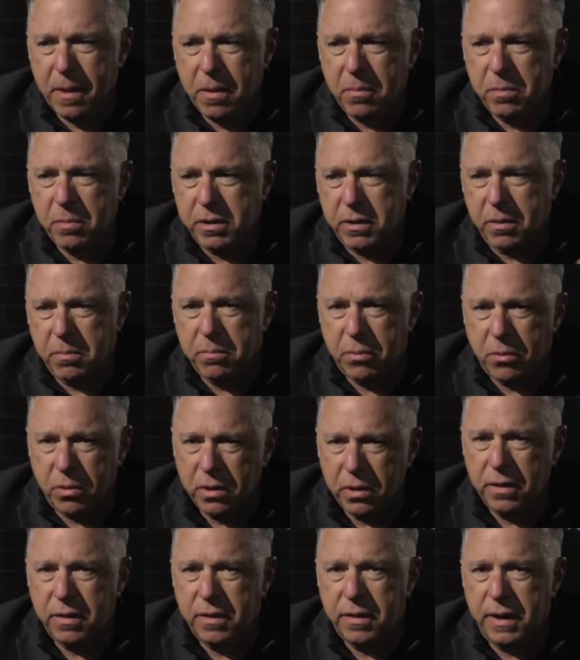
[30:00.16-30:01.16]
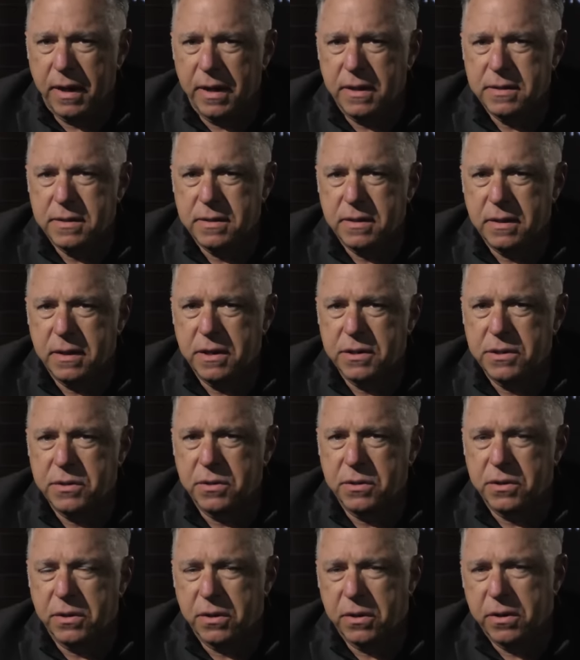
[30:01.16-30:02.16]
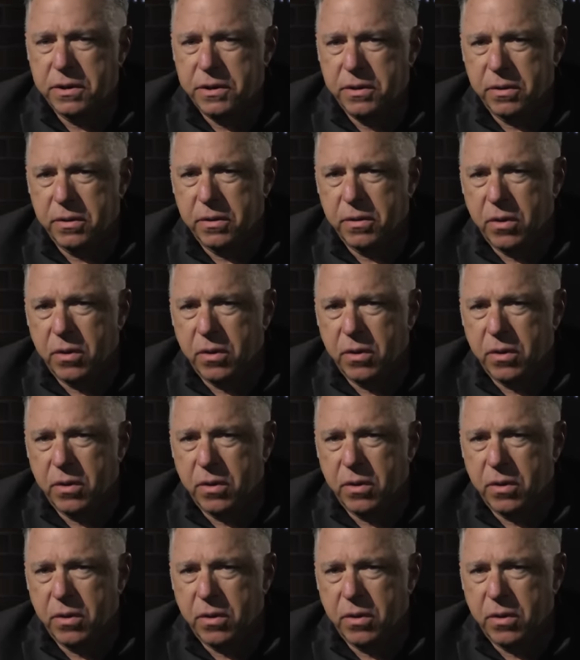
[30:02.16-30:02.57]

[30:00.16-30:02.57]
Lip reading: But the important things is to turn your